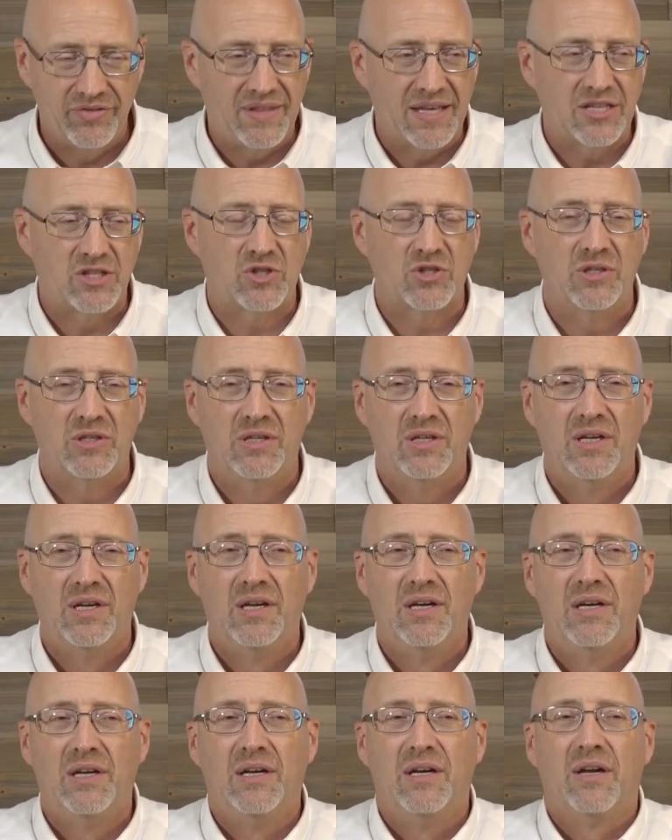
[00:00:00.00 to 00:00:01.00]

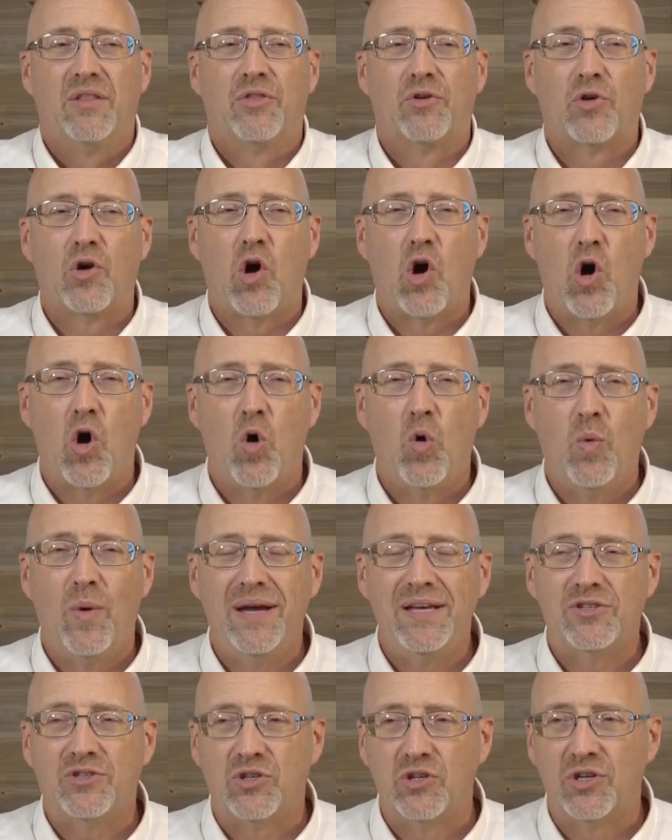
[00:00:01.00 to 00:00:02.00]
They're
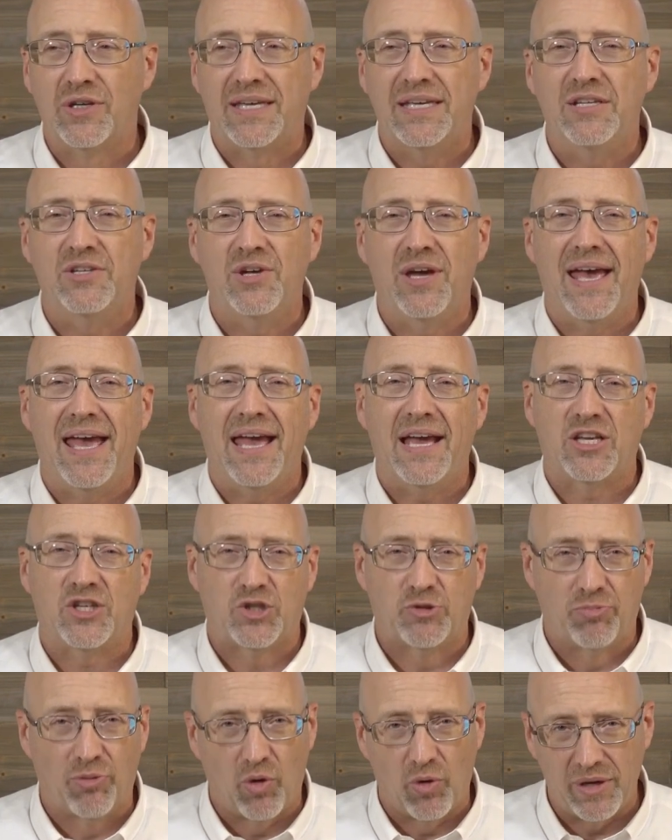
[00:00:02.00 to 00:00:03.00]
always looking to
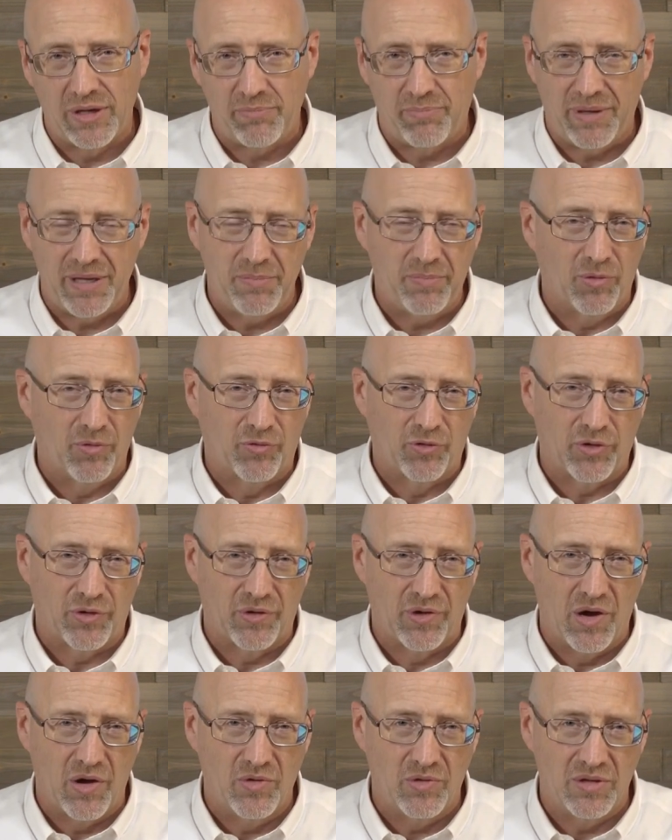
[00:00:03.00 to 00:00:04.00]
exploit people for
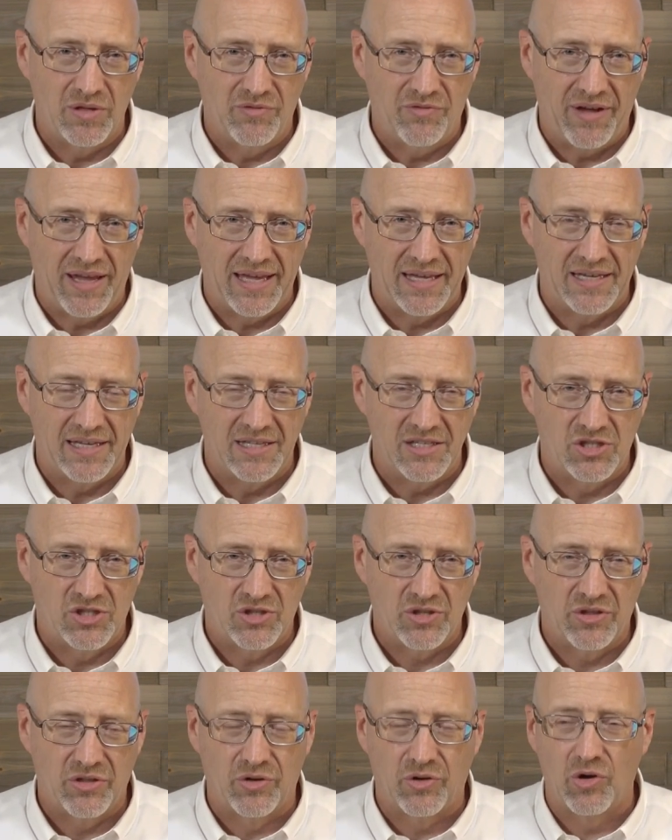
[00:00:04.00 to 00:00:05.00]
their own
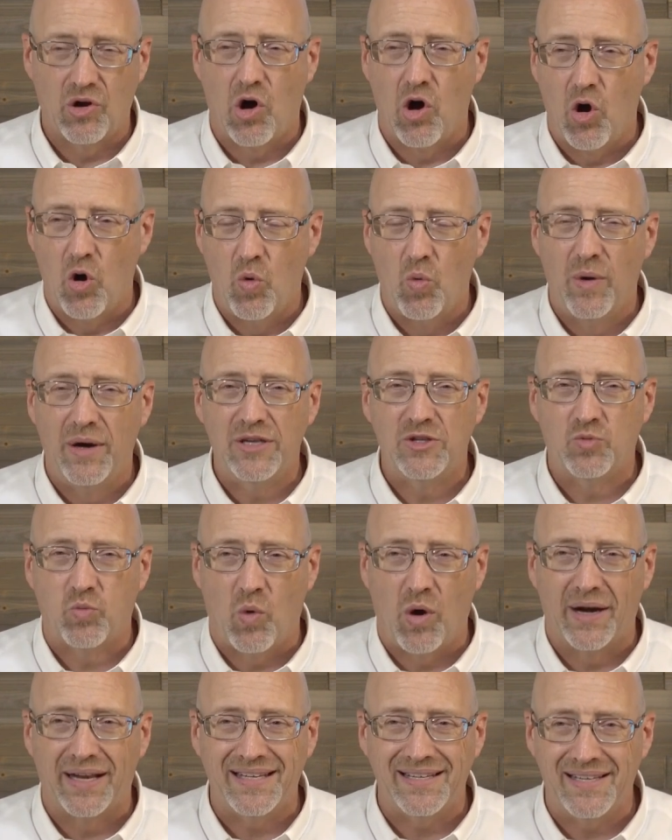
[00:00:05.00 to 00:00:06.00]
advantage. They're always
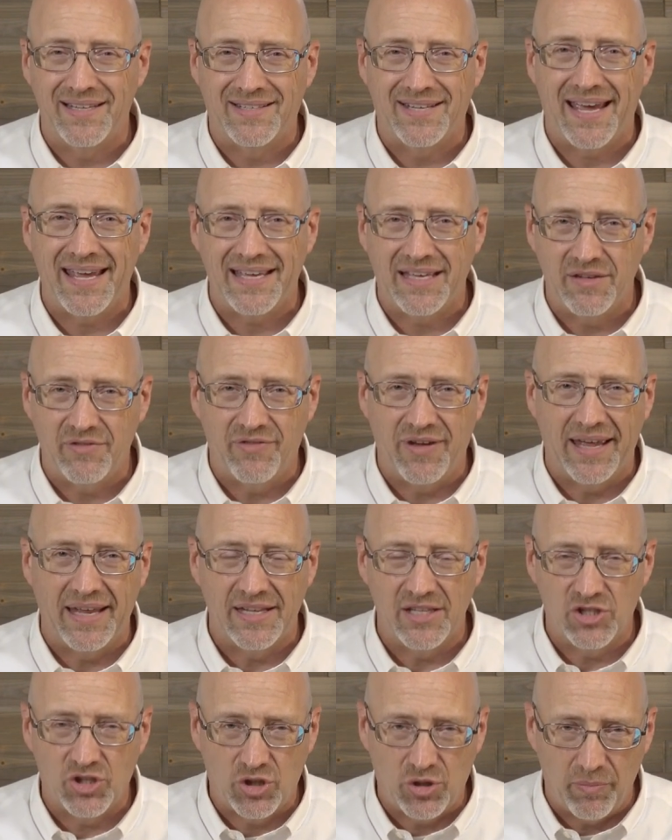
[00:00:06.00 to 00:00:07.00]
wanting to take
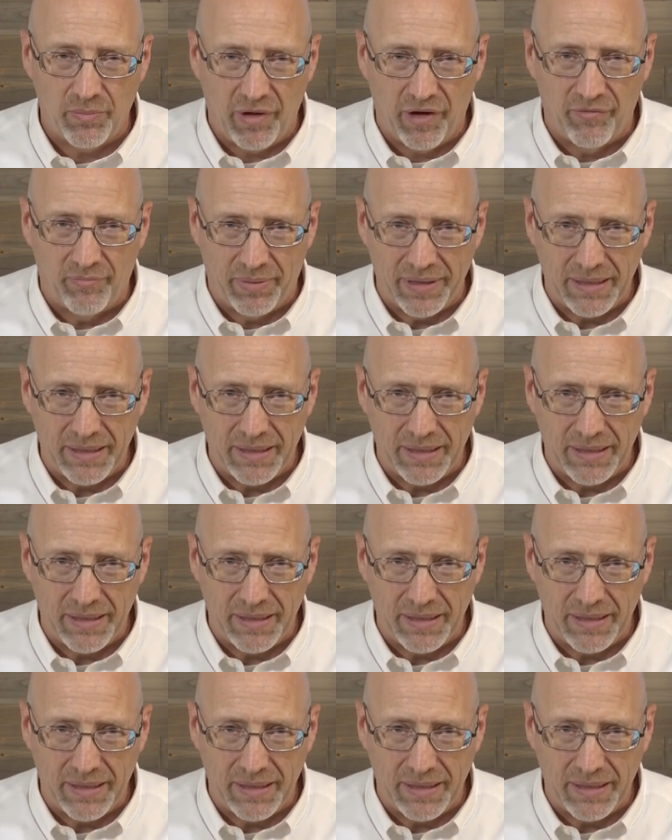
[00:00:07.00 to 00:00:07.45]
advantage of